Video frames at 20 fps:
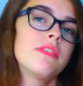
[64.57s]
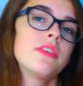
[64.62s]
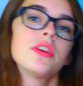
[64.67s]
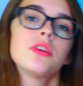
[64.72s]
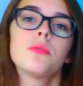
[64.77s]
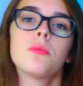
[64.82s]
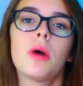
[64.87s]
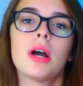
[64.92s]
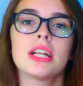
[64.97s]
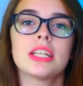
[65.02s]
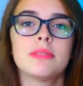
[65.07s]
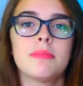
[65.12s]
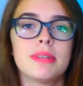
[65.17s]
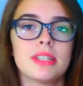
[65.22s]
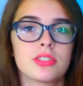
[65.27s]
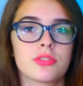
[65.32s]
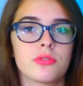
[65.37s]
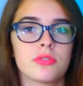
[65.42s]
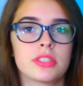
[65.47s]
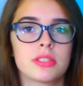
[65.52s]
If you watch
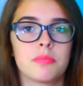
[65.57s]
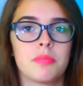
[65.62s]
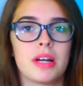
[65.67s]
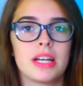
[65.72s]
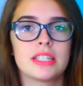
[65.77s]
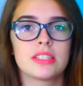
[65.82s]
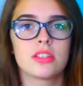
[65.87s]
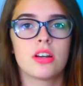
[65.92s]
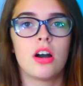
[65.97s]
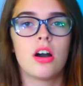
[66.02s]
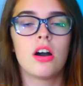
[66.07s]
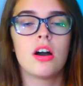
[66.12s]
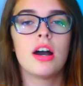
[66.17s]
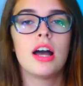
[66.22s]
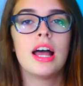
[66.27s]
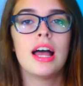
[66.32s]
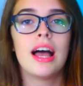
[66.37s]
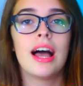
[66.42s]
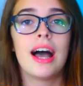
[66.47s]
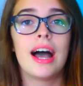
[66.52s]
my school supplies
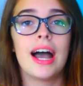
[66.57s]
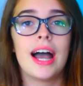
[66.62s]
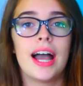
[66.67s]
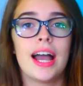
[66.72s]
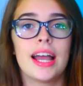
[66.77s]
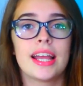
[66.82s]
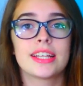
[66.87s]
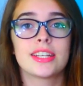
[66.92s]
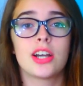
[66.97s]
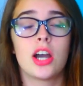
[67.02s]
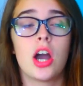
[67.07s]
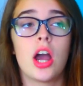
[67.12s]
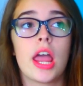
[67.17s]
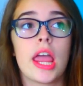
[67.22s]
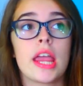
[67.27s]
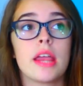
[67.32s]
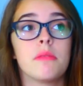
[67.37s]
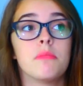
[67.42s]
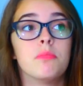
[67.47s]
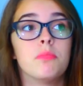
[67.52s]
haul, I
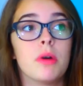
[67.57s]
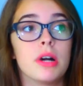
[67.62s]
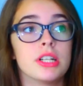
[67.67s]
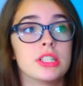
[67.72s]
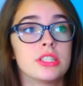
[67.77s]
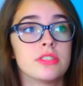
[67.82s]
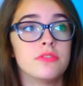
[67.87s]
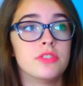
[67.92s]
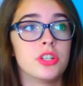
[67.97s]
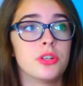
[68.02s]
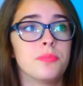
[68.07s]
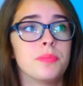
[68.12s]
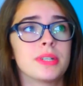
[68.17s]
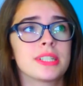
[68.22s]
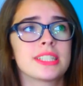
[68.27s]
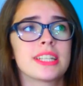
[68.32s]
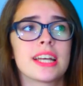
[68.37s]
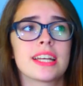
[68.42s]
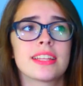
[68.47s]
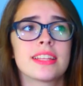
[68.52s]
got a bunch of
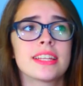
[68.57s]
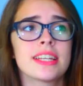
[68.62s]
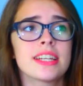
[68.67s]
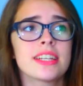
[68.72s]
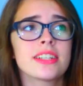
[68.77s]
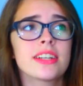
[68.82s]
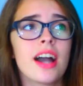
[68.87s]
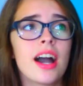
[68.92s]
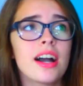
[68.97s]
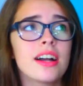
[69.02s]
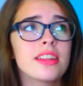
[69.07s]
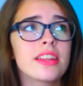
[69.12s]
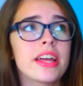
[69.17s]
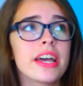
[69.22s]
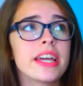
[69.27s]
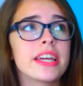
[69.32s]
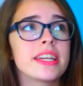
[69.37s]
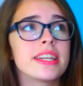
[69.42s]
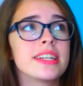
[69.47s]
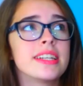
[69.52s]
notebooks. I think I got
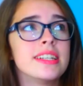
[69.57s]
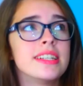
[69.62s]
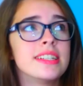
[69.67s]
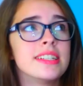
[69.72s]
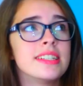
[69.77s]
like